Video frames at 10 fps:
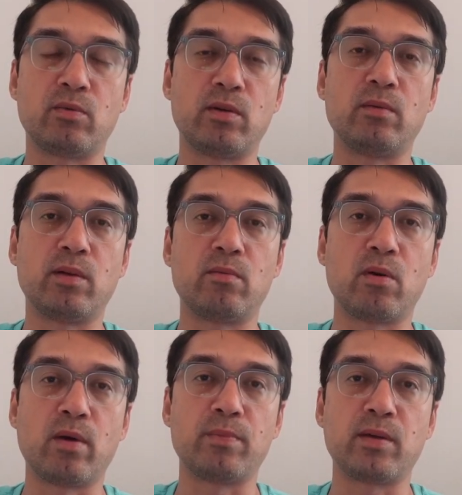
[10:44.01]
available on my
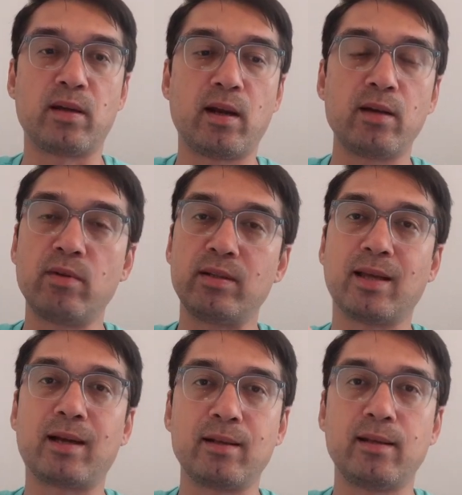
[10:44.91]
website, and I do
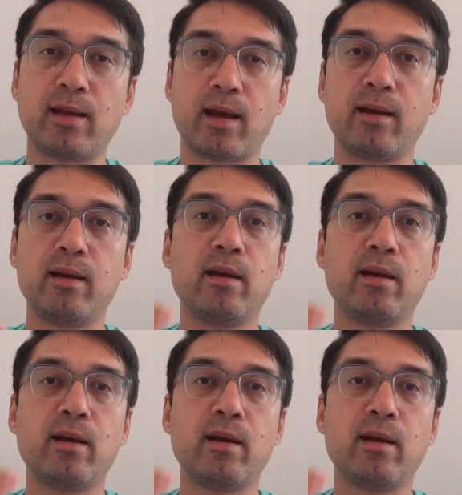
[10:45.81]
exactly that.